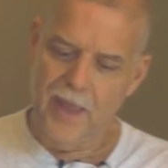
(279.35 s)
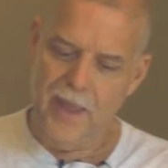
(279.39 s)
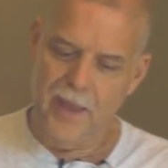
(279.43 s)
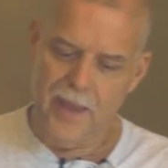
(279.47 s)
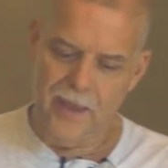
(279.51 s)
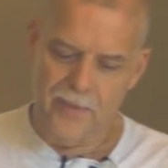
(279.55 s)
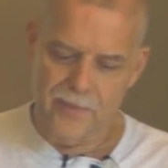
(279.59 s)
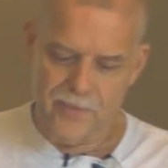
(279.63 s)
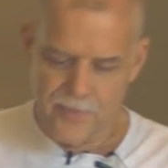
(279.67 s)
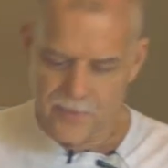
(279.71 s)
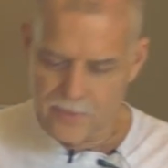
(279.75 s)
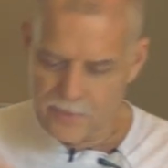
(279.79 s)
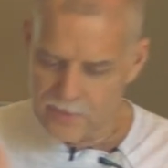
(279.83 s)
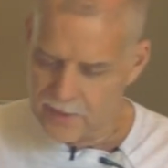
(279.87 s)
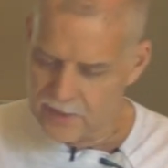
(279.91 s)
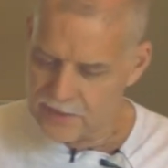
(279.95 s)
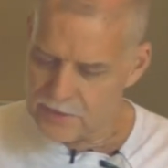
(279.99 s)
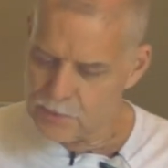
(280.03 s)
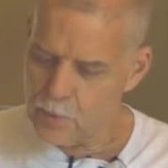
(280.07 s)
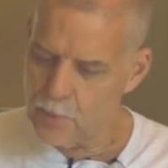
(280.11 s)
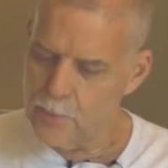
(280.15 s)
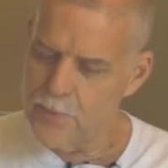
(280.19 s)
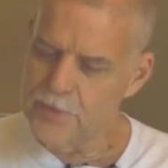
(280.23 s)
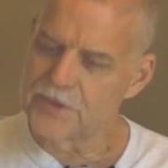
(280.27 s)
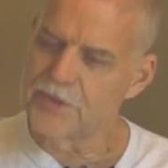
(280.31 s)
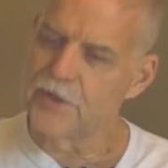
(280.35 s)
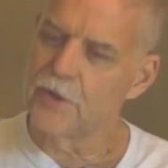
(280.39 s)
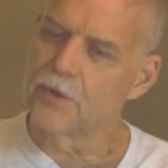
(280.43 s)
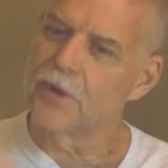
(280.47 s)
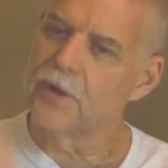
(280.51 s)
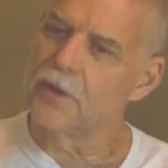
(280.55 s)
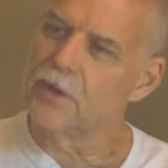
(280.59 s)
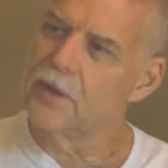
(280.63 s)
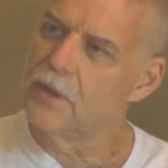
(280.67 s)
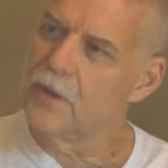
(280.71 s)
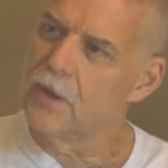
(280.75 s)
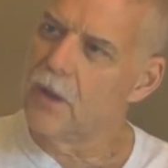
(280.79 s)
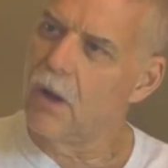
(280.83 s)
And that's why we still
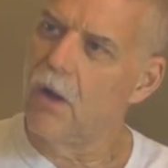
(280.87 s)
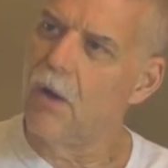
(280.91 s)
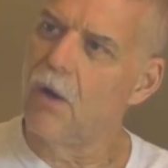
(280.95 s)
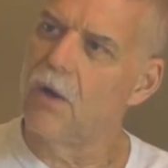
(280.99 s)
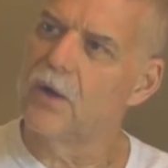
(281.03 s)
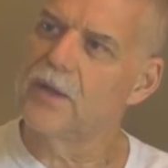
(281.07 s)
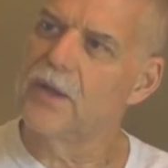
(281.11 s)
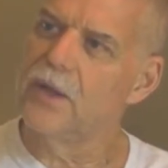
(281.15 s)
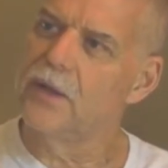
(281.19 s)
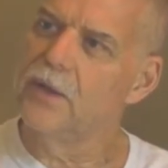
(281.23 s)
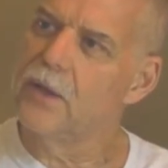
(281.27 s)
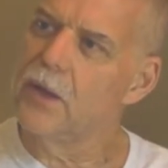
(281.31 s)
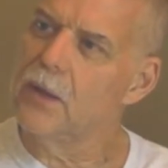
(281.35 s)
get called,